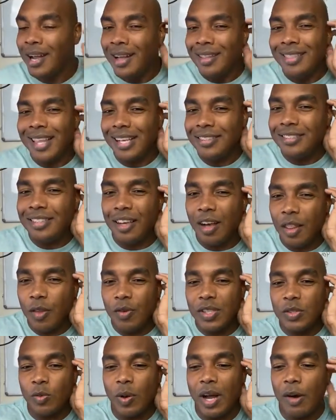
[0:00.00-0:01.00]
That's the other
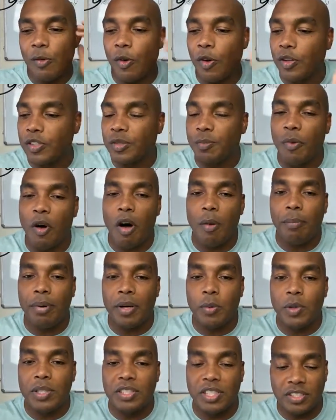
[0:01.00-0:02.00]
reason why I wrote a small
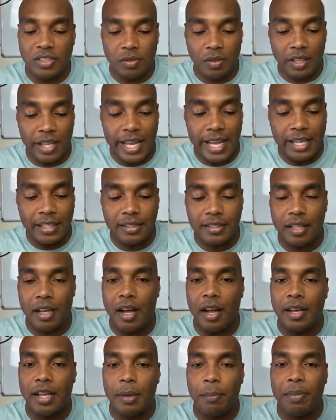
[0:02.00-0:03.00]
book with just links
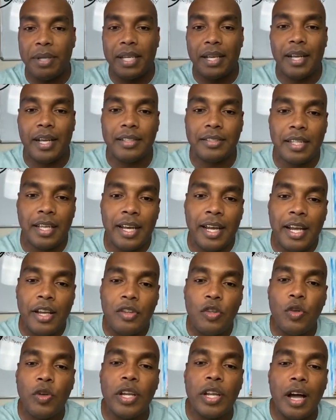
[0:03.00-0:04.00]
on it because
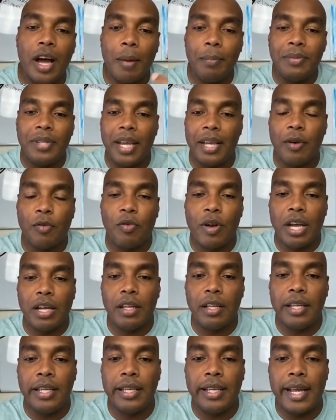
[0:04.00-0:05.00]
you can update it
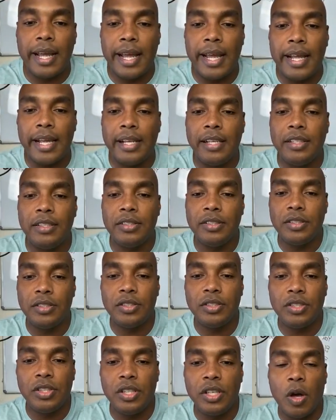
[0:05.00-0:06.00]
regularly and
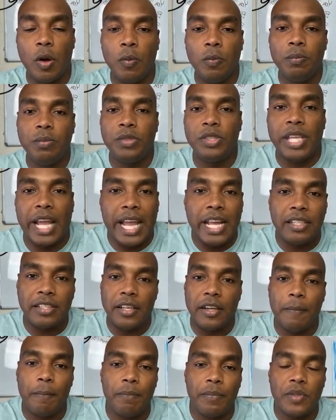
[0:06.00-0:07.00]
you know change
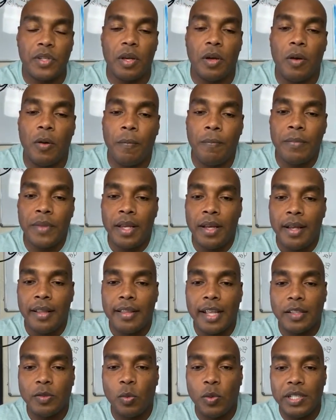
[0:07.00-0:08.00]
it. So
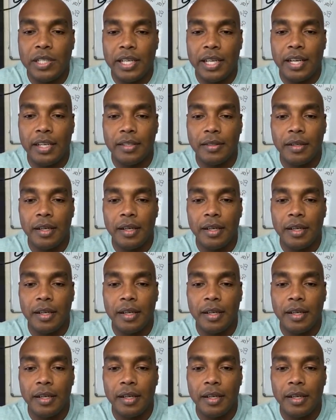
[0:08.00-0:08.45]
that's what we did.